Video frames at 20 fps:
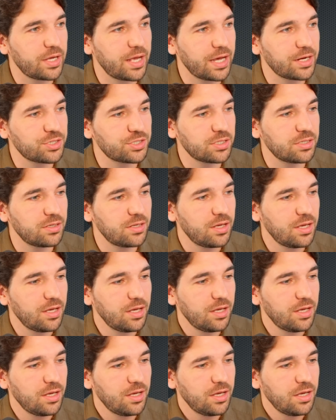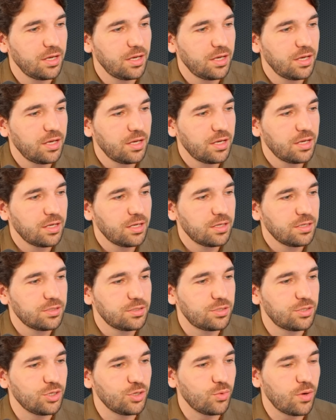reaction
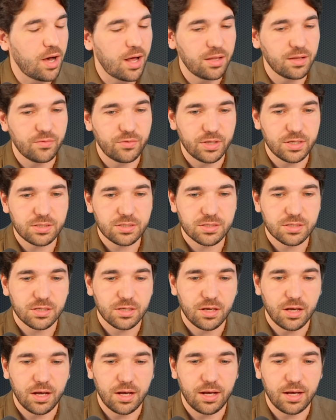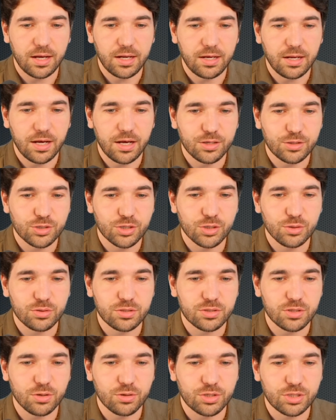to all of this on Truth
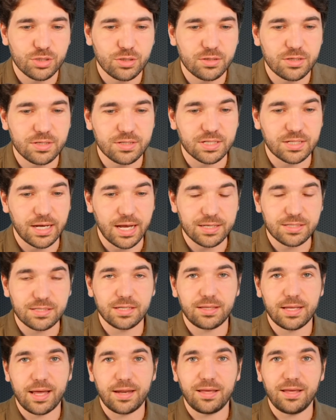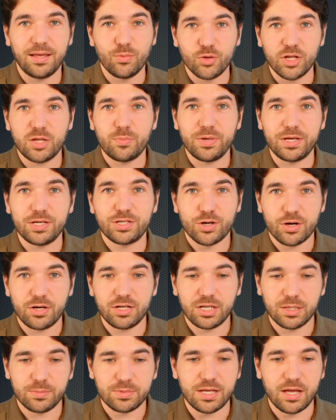Social, discussing that he will be
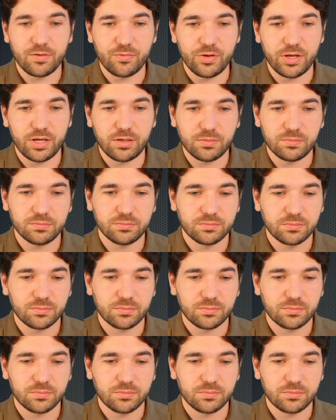turning himself in.